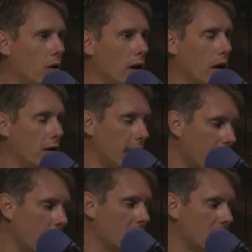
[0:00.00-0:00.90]
Yeah, then
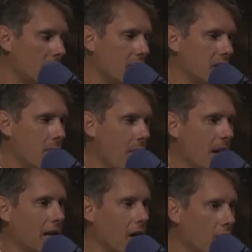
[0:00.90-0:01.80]
you went to investment
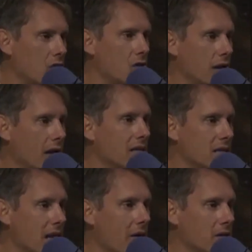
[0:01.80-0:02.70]
banking, understood the ins
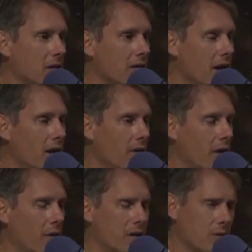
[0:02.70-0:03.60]
and outs of yeah.
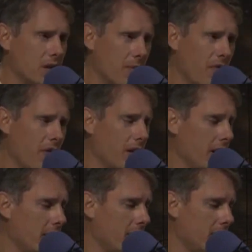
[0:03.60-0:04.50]
fundraising, which I'm very
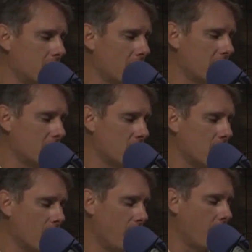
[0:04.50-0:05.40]
yeah. interested as we
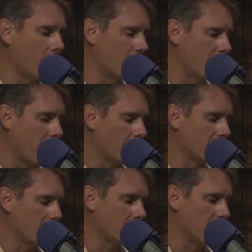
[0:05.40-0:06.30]
move forward in the
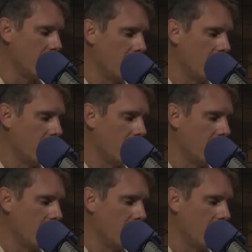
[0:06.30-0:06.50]
conversation.